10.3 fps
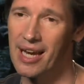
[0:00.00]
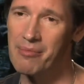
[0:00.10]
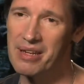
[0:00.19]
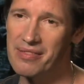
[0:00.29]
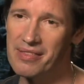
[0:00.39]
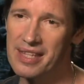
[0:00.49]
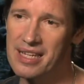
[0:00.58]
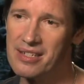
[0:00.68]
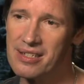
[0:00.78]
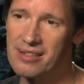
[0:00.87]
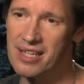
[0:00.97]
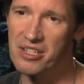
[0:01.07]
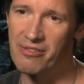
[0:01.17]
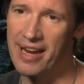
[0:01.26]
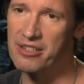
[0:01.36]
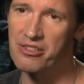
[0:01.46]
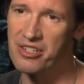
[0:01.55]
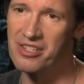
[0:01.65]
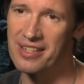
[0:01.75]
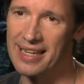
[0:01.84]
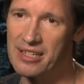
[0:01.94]
I mean, these are
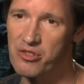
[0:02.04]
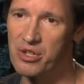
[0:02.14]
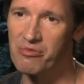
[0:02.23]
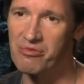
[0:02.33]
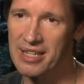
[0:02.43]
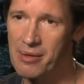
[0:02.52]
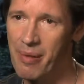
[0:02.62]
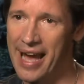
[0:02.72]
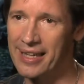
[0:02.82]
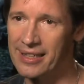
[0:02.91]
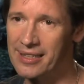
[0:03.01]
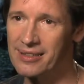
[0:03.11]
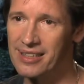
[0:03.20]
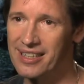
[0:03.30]
actresses that I treat really badly,